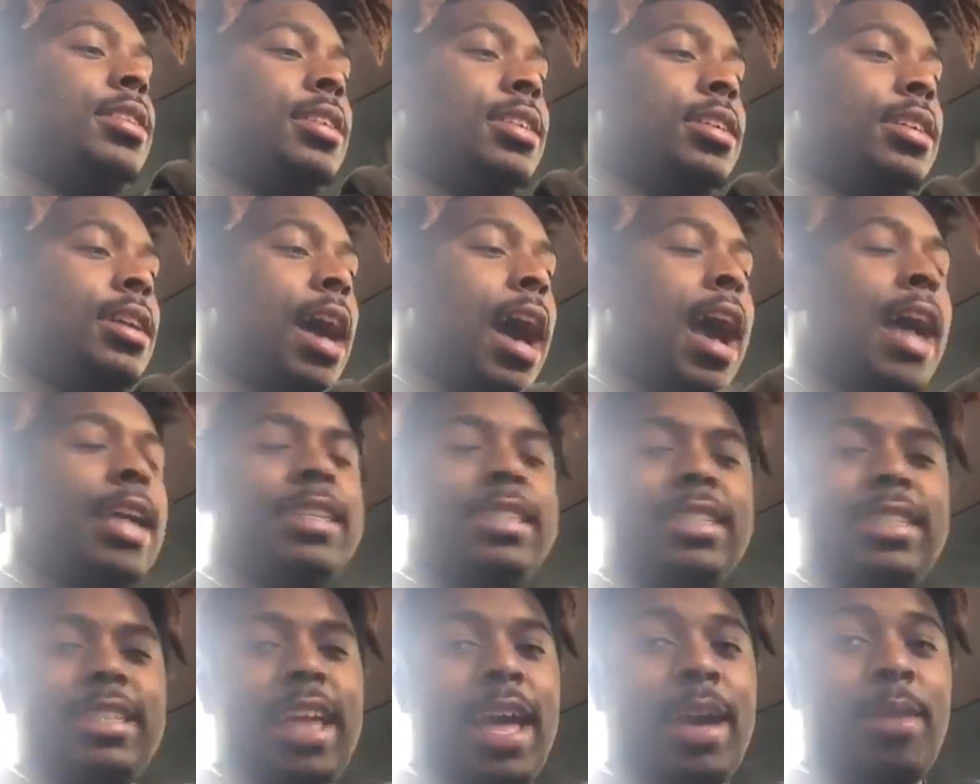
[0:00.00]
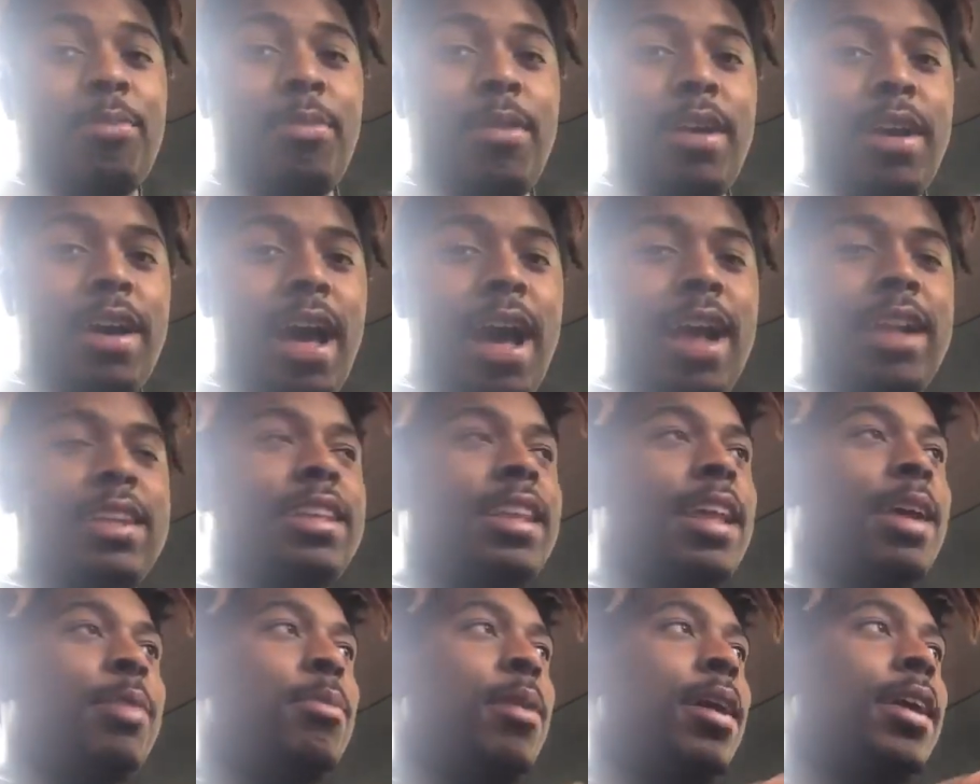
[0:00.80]
I just like
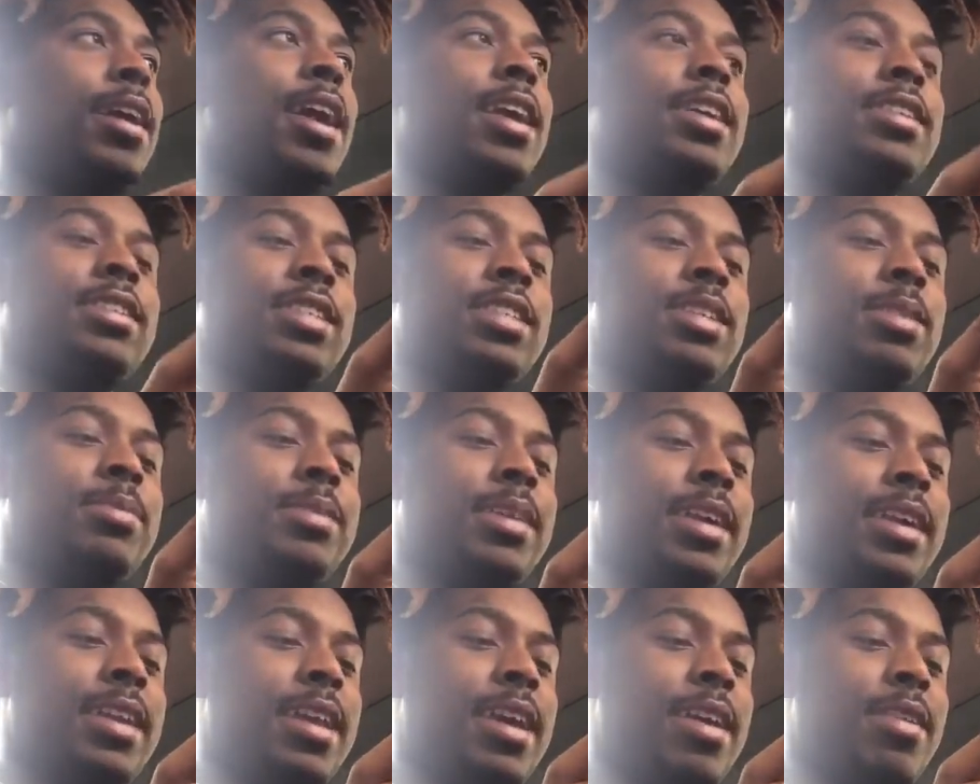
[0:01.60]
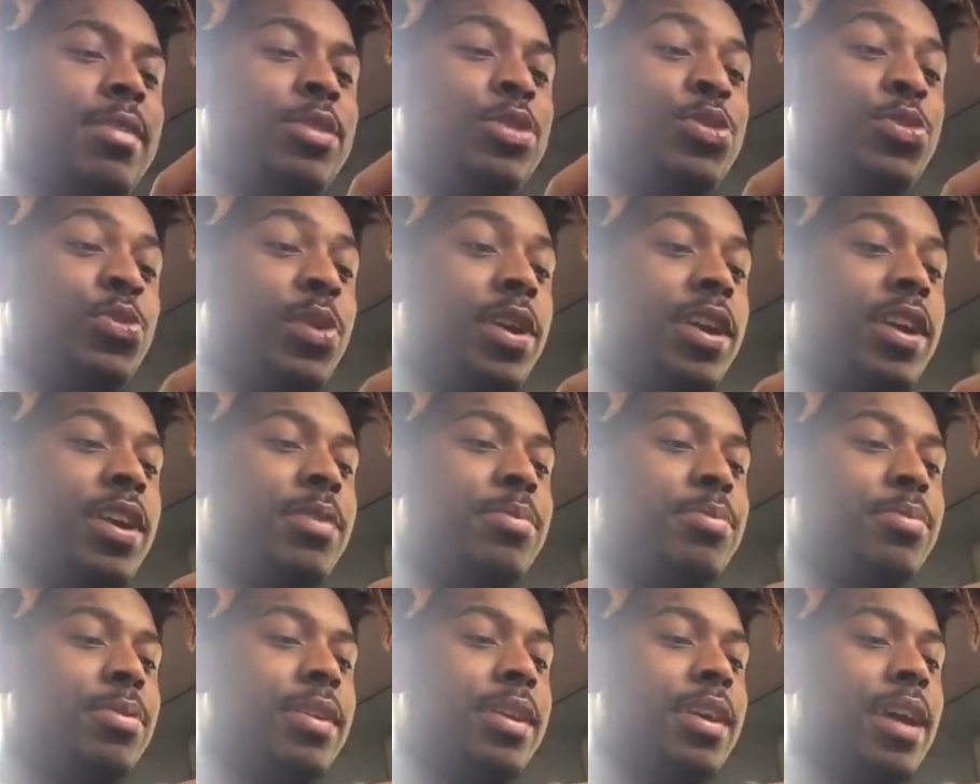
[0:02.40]
my gauges upside down. It's weird,
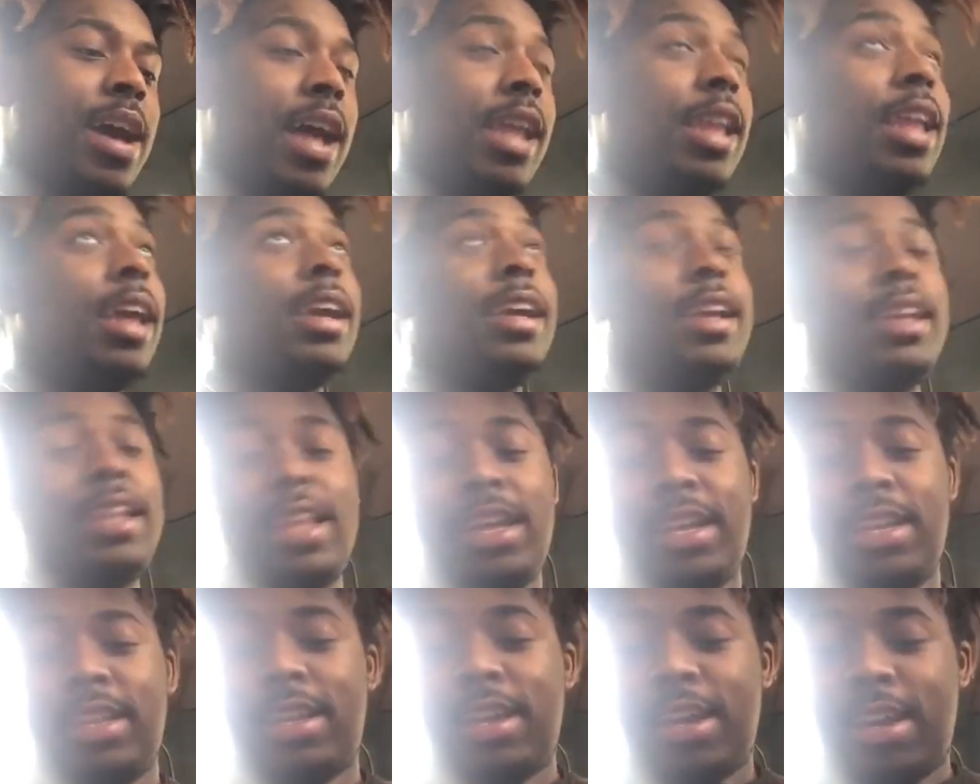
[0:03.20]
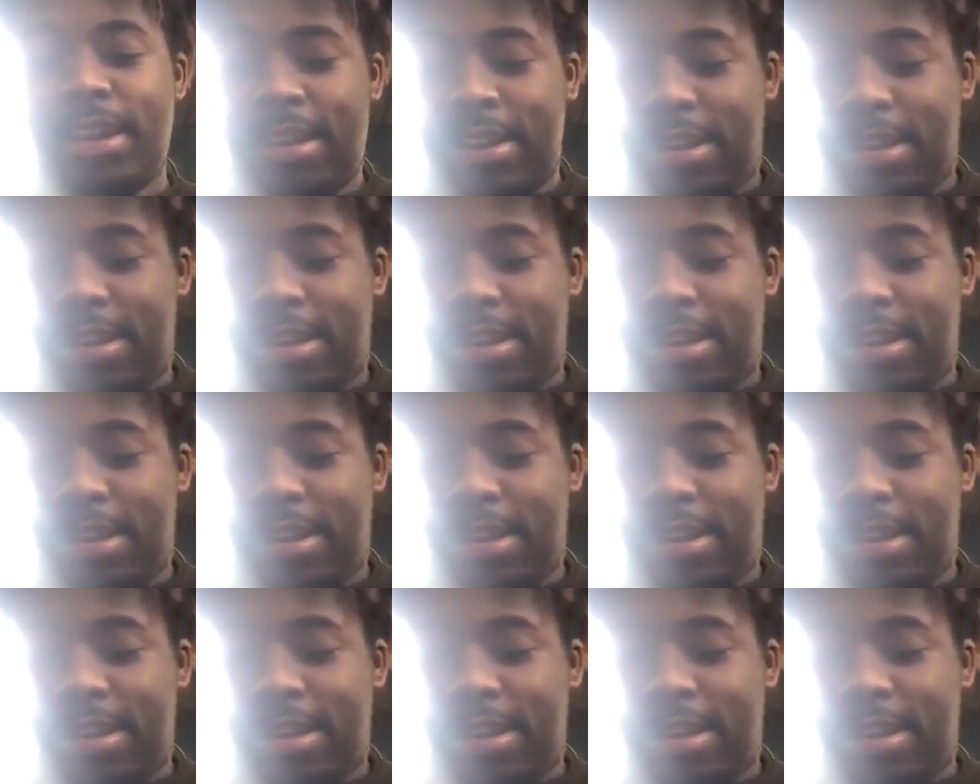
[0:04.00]
but I like it like that.